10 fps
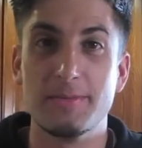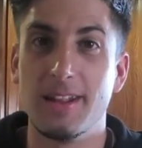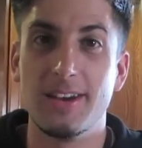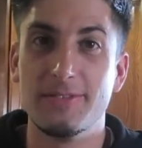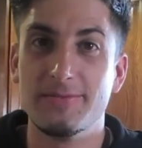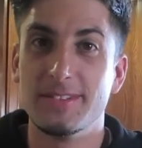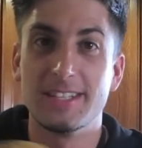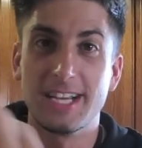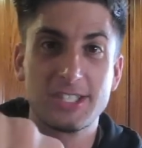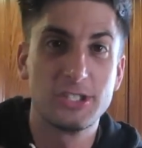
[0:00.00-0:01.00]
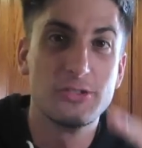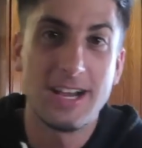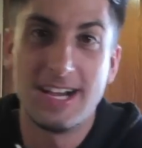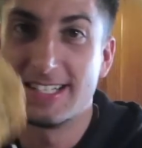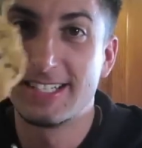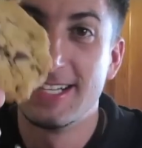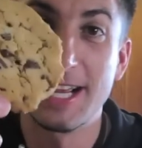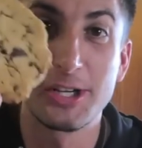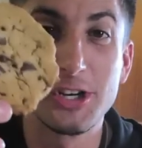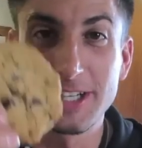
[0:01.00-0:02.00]
my life. Yeah. Thanks to you guys
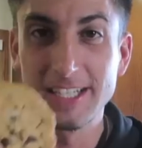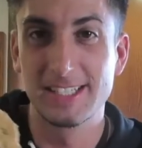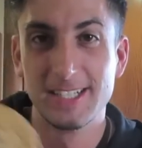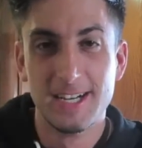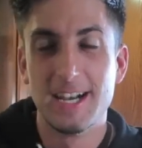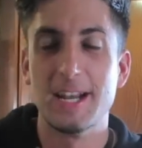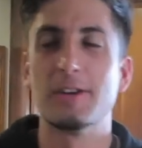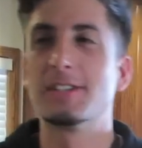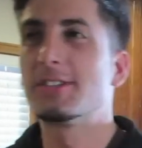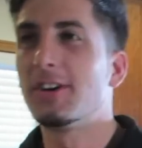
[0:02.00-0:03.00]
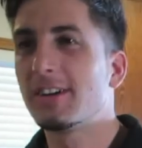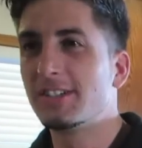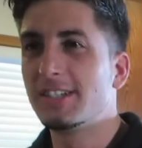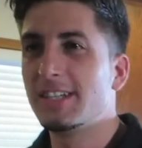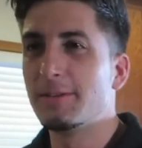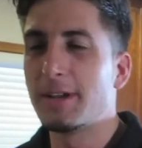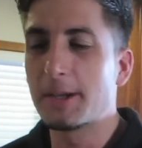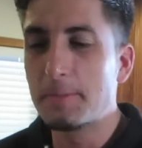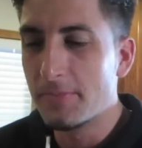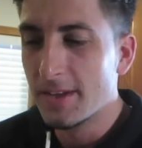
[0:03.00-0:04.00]
and cookies. And I was just talking to Jeana,
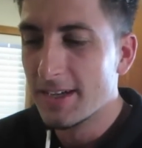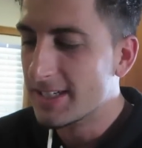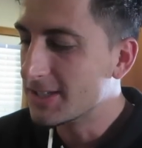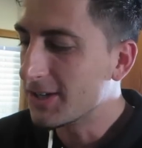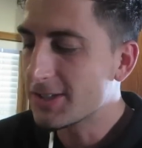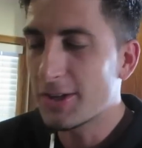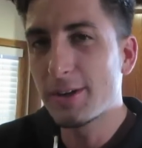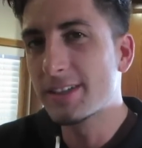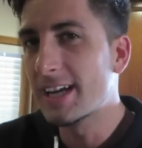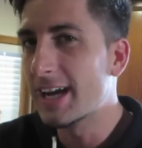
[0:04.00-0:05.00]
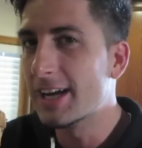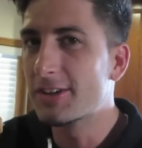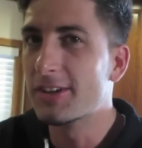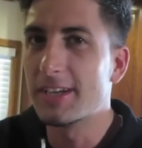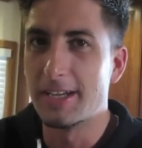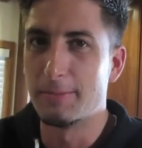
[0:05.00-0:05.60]
like, this all started because I ate a cookie in a